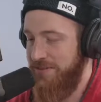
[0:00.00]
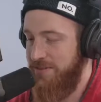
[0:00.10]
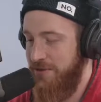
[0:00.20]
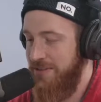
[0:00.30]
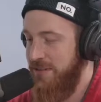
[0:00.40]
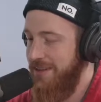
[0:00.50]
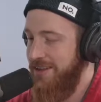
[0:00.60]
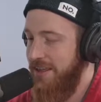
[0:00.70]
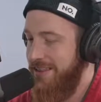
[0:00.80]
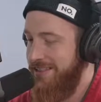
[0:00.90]
So
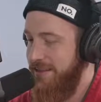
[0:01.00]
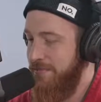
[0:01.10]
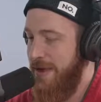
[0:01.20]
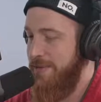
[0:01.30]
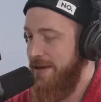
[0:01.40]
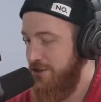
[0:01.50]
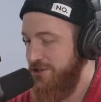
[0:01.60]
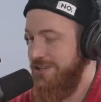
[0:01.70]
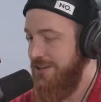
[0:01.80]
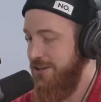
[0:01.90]
maybe I just
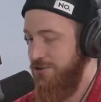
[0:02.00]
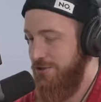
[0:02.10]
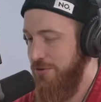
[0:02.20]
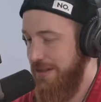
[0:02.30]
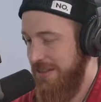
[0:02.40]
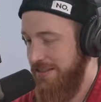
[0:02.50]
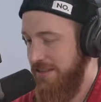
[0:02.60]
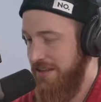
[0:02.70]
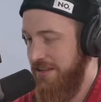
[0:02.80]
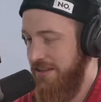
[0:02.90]
take issue with
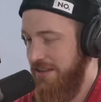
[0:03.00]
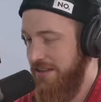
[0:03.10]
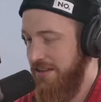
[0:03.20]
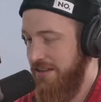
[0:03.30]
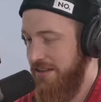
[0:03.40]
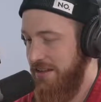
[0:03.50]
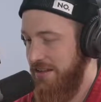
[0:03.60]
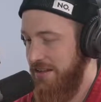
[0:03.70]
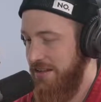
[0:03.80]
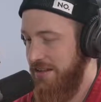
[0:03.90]
the.
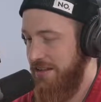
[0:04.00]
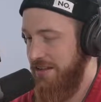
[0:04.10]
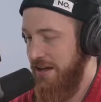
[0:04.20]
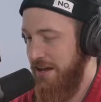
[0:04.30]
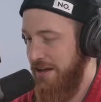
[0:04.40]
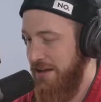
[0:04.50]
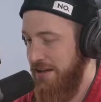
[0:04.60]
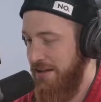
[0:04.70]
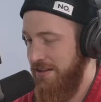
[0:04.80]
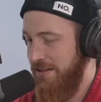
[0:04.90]

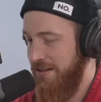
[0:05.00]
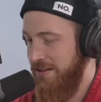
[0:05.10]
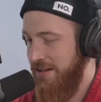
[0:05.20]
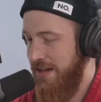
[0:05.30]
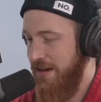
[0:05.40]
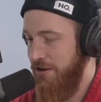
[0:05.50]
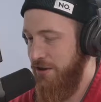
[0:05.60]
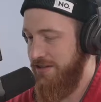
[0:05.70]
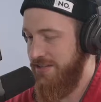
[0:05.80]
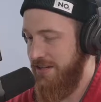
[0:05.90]
I don't know.
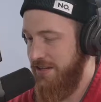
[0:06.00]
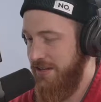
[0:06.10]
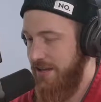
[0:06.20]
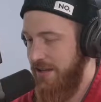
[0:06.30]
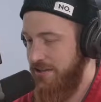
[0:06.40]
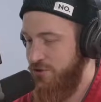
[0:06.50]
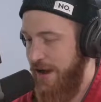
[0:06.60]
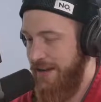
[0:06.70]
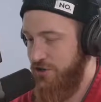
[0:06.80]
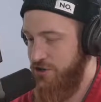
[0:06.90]
It's like
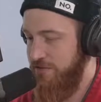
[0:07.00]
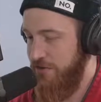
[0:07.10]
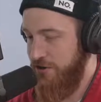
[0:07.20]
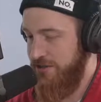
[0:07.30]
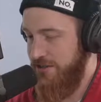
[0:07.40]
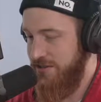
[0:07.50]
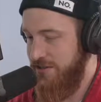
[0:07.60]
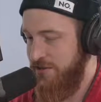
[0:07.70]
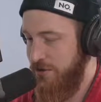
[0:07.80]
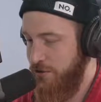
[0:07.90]
strategy versus
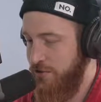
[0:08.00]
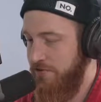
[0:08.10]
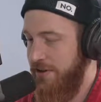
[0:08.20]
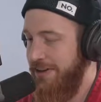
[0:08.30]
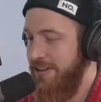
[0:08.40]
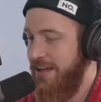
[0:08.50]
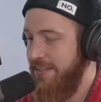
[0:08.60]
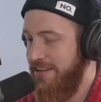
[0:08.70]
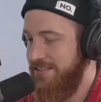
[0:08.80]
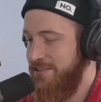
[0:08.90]
social fun. Like I
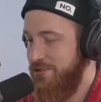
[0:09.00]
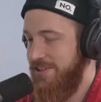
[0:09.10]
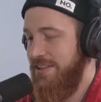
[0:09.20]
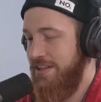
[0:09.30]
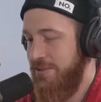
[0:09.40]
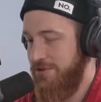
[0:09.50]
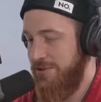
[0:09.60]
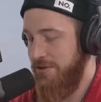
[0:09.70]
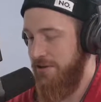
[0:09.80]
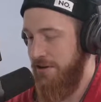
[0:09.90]
think it's interesting that those are
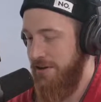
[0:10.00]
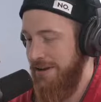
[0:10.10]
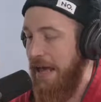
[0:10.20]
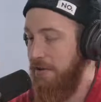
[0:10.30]
on. I don't know.